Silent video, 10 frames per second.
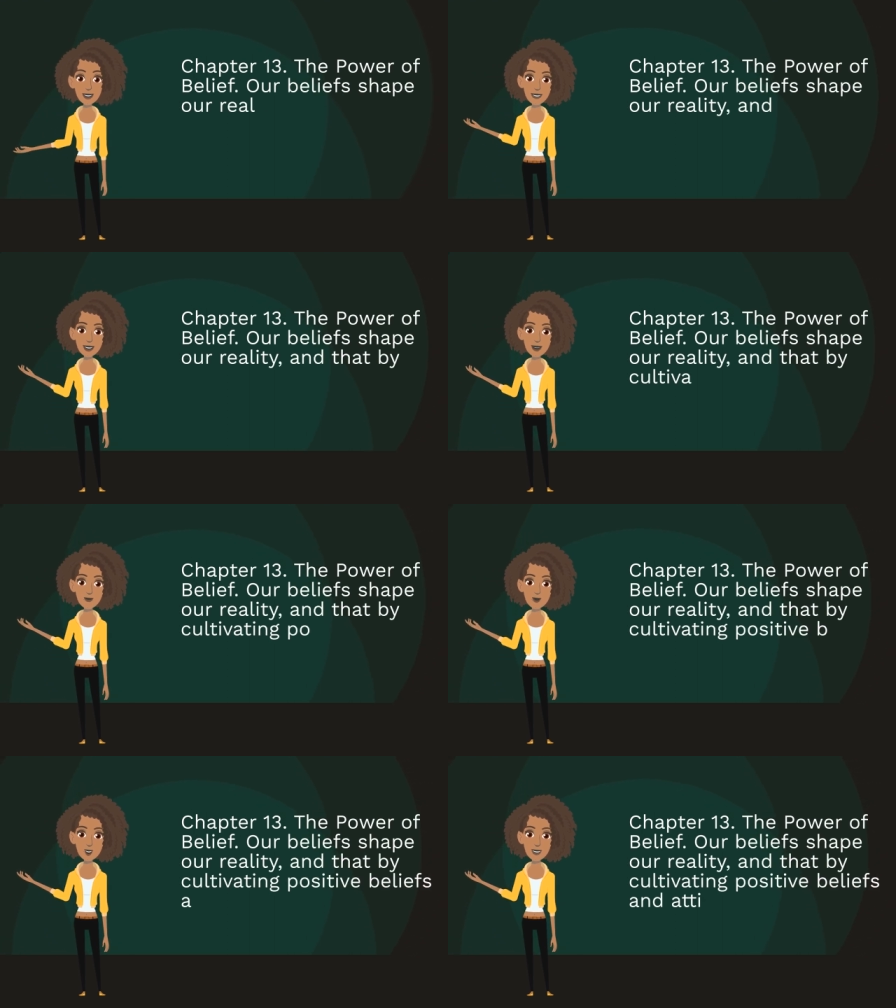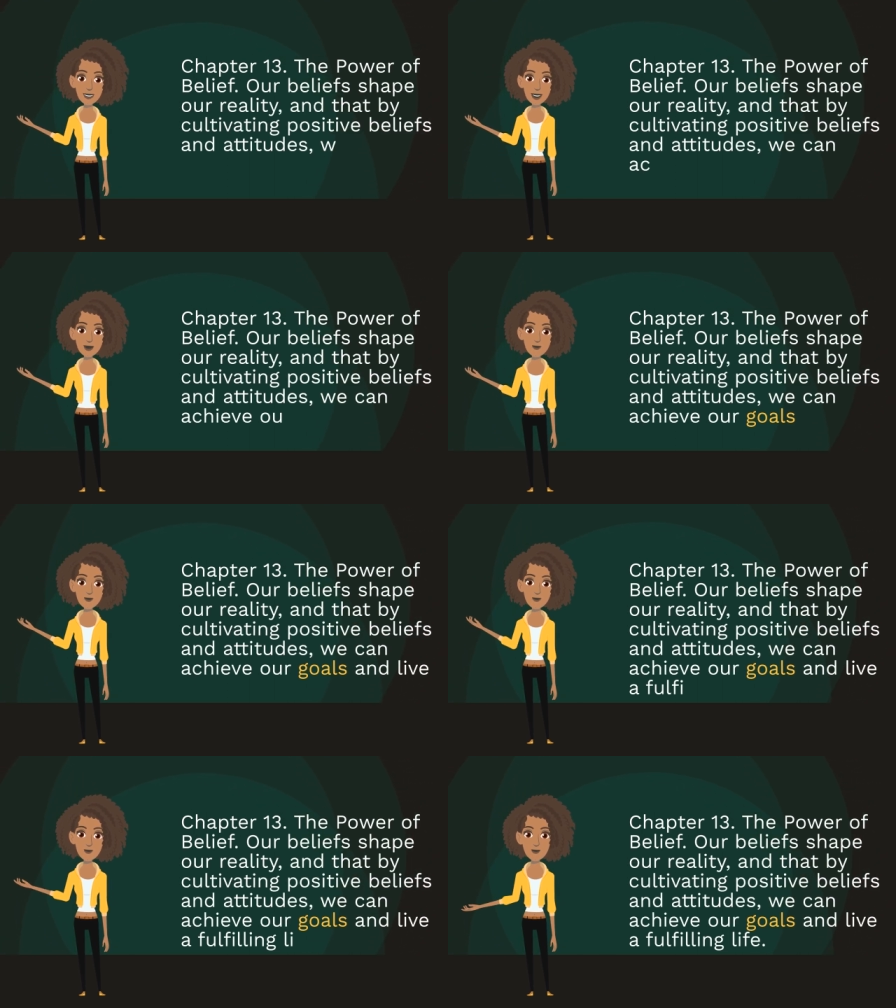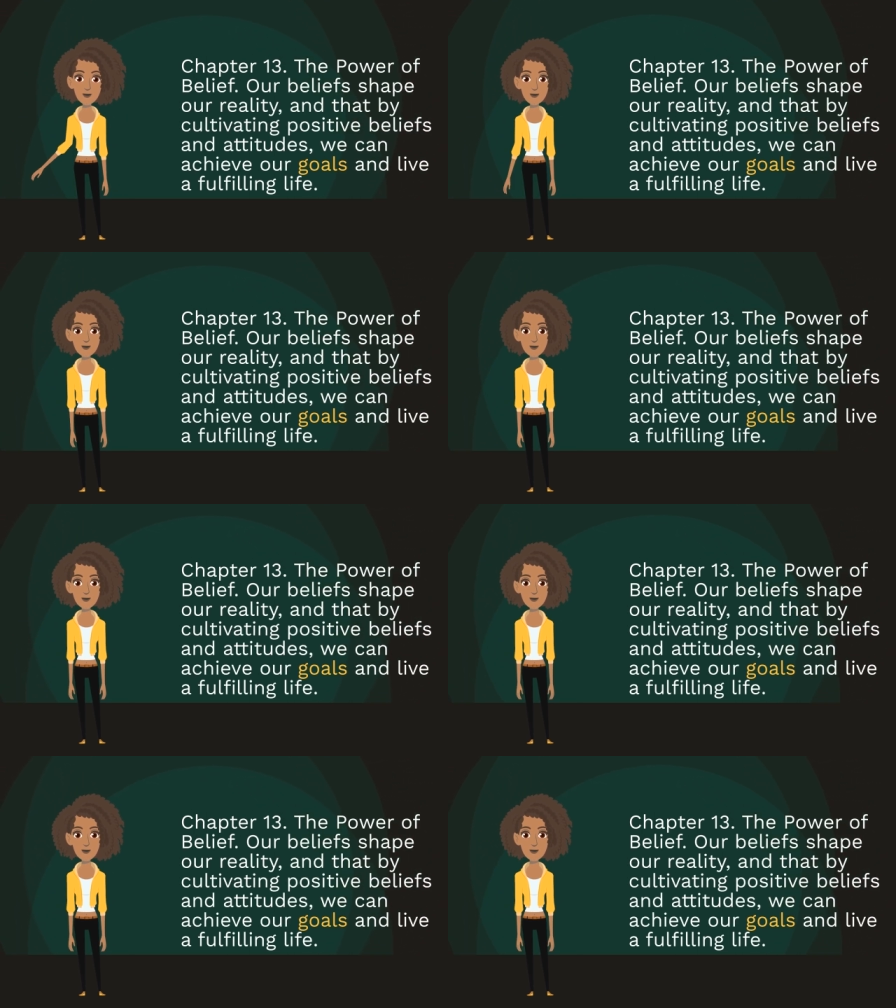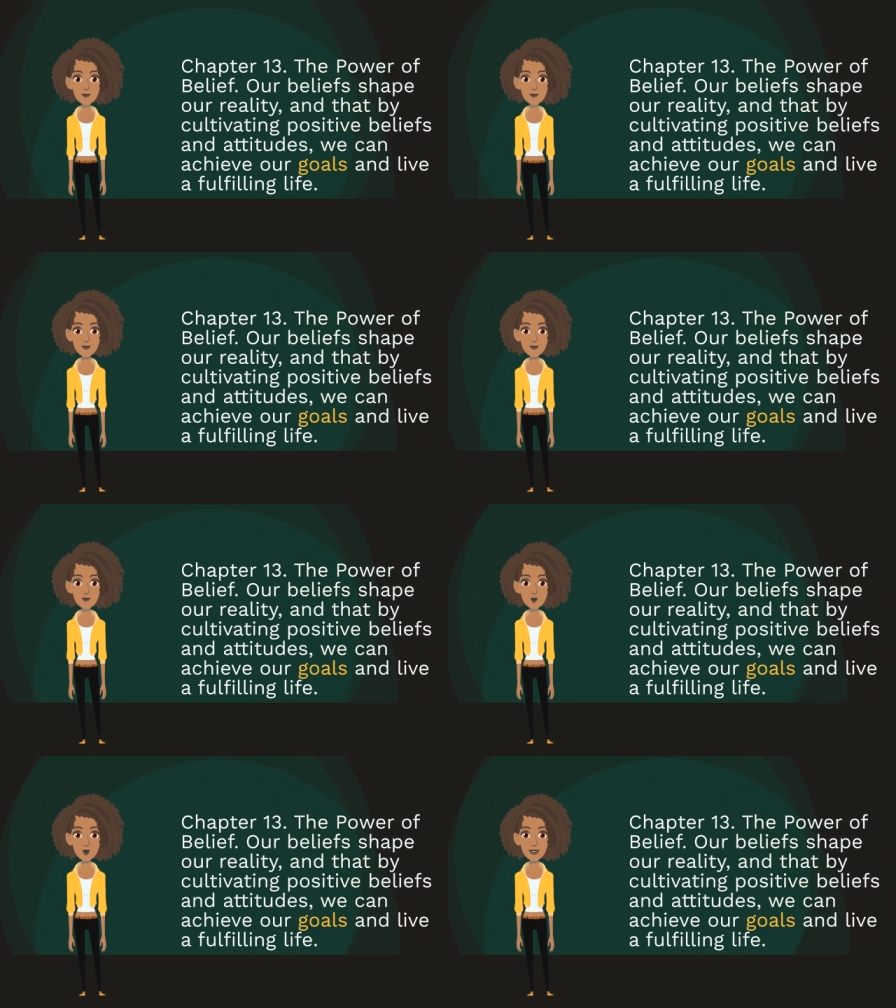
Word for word: Chapter thirteen. The Power of Belief.